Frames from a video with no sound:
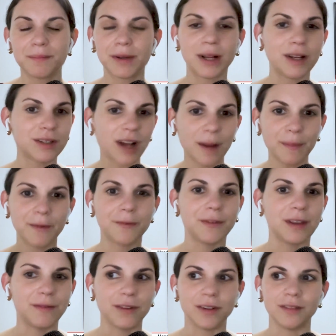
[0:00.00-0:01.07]
But on top of
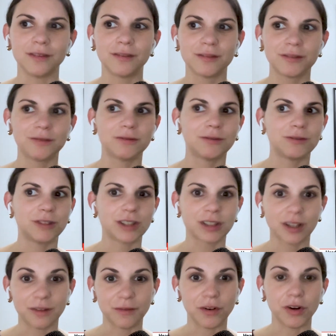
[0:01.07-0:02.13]
even just
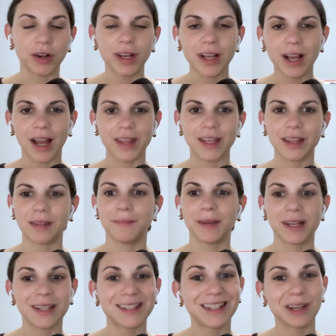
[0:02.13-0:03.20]
converting, I think the
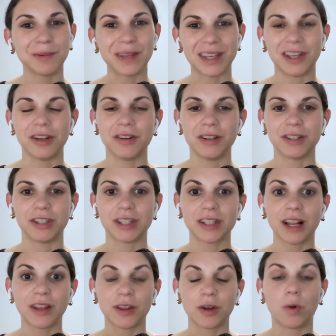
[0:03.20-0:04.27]
biggest thing we hear is
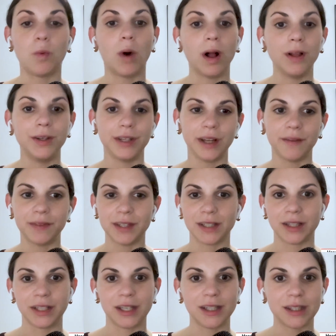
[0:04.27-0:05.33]
just the quality of these
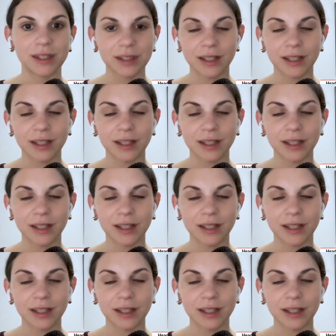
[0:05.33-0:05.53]
leads.